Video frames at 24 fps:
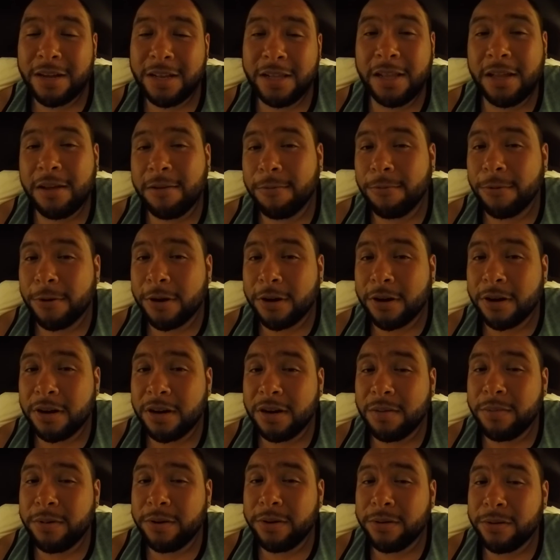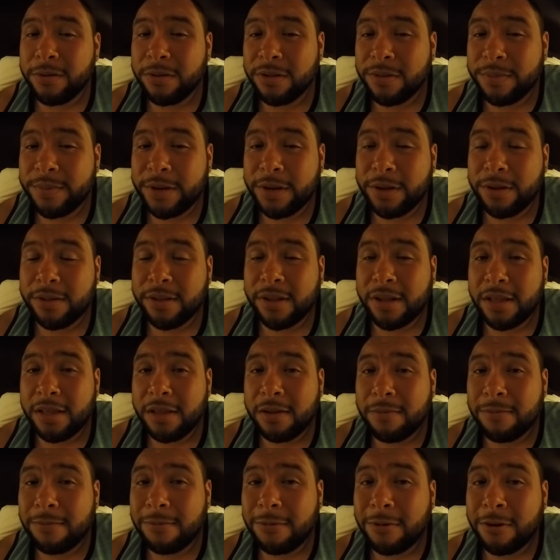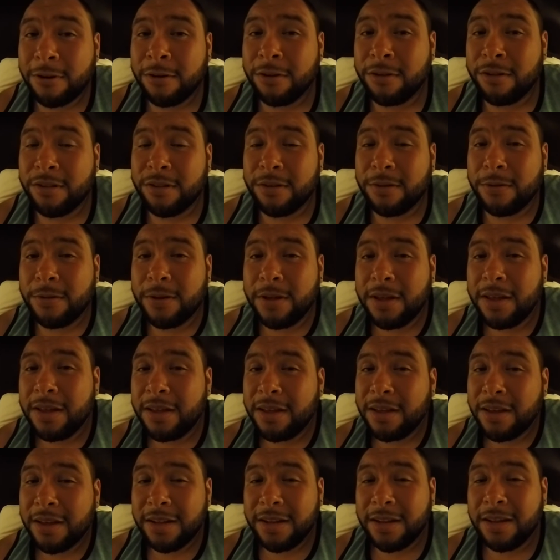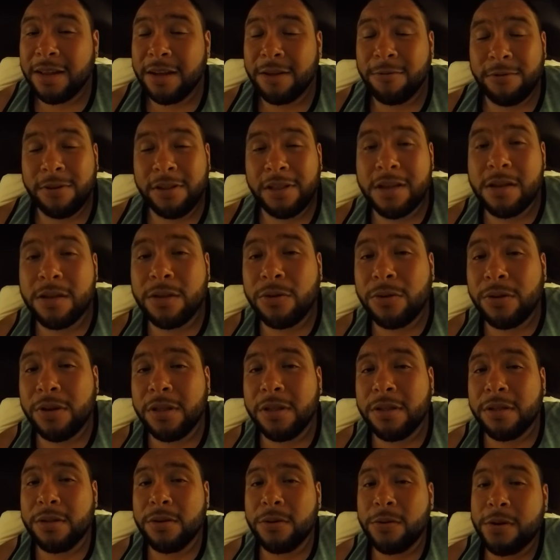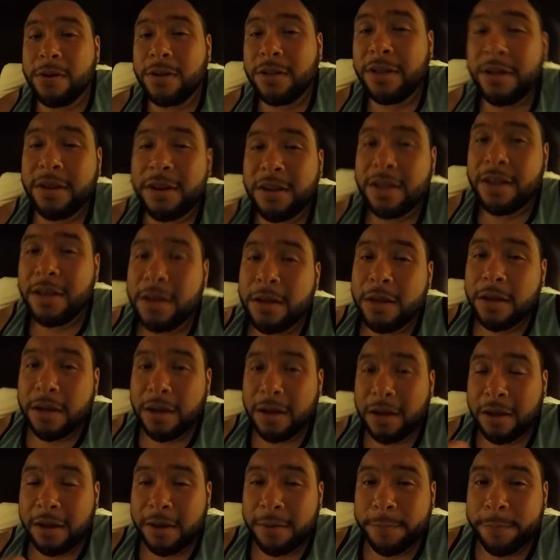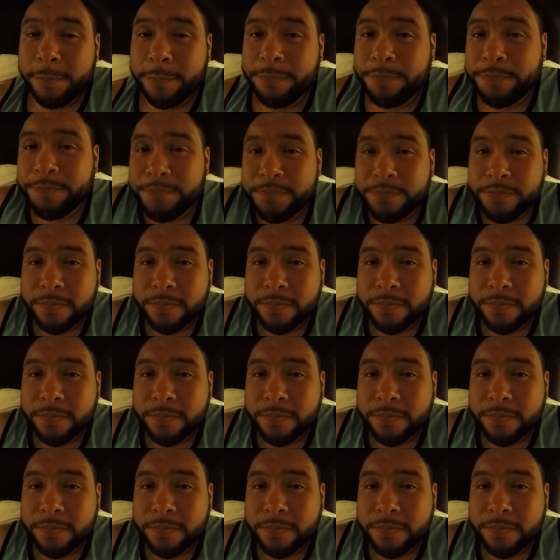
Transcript: i love water anybody who knows me knows i love water so i, I really enjoyed the snorkeling um,